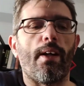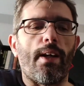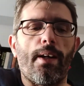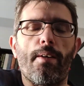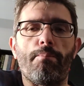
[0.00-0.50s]

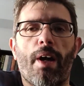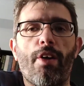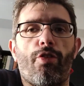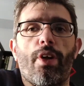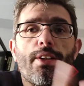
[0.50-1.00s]
Uh,
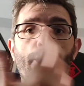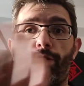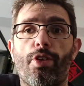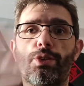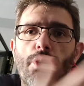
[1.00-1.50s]
I've read the
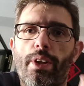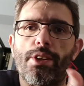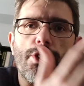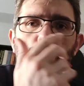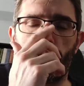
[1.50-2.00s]
first one,
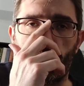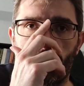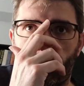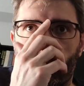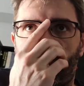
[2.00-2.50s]
as you
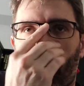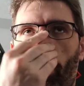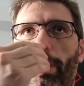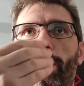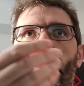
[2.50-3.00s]

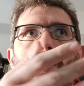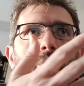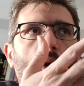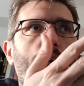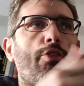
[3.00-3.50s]
probably
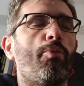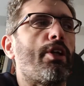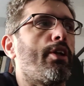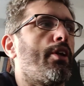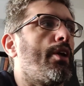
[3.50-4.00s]
know. I
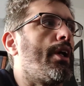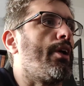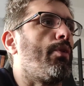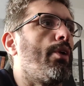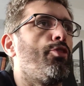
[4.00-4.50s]
made a,
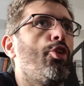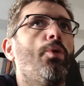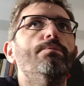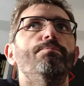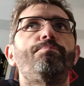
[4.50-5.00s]
a
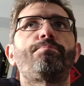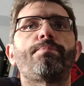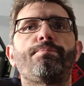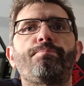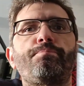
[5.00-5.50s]
review
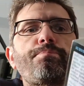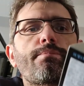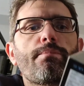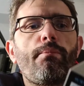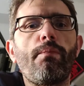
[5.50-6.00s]

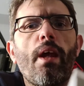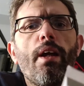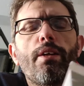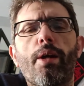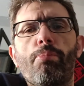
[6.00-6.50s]

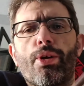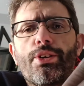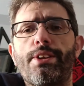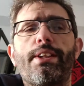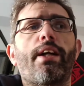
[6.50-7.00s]
and I
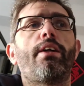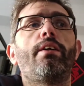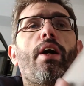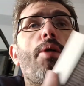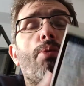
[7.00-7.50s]
bought the
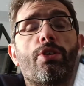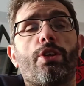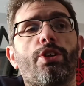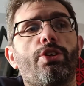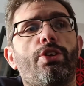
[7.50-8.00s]
second. I
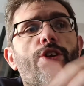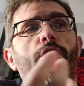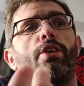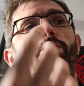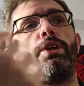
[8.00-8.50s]
bought also the
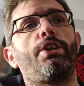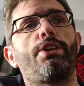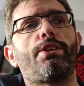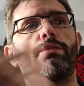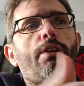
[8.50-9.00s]
third, which
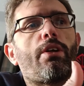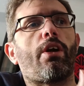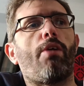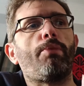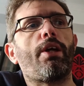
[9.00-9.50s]
is
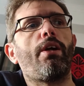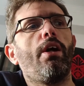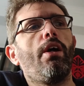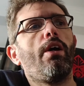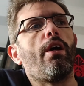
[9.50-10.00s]
incoming,
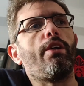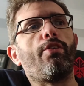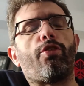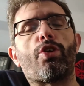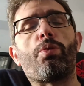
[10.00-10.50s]
and the
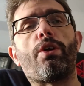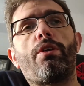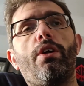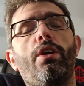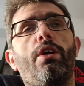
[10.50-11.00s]
fourth
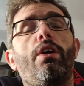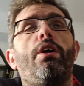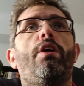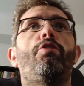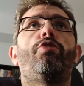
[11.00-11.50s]
one
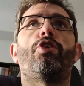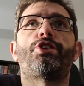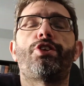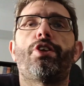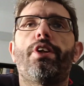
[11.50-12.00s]

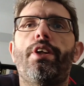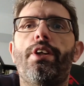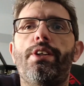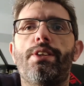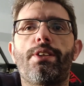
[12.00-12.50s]
unfortunately
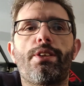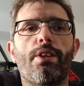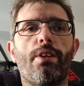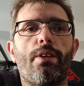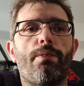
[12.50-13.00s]
is
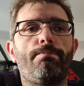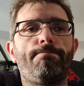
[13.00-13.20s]
uh,